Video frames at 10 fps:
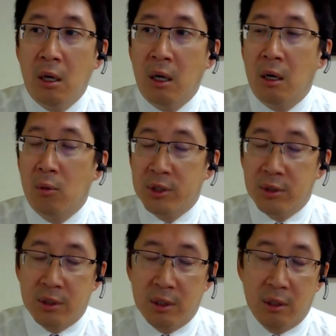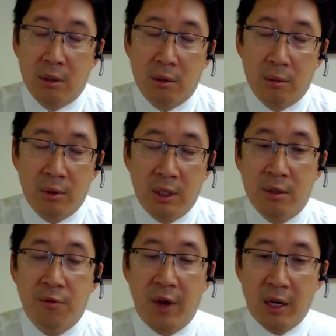uh, which is the
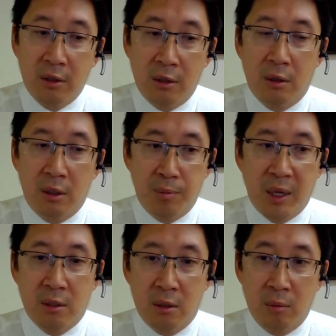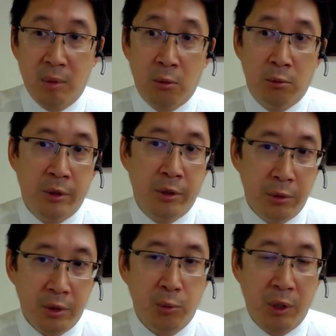disinfectant that's basically been
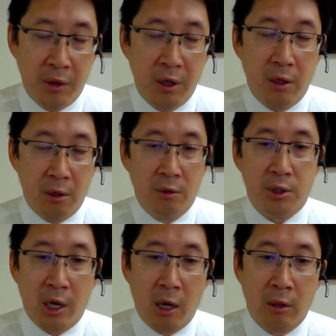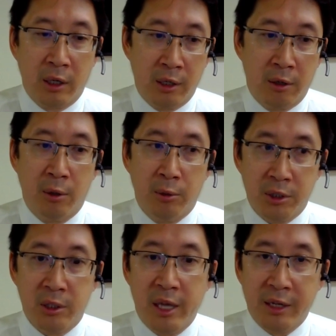reduced, we think, here in the Chicagoland area, which
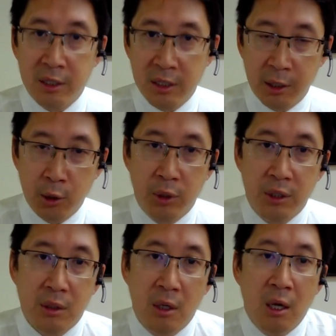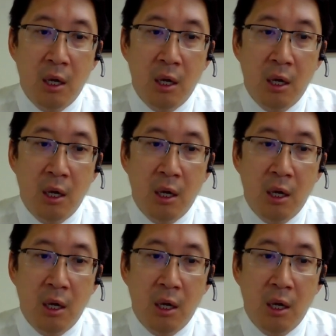has led to the increase,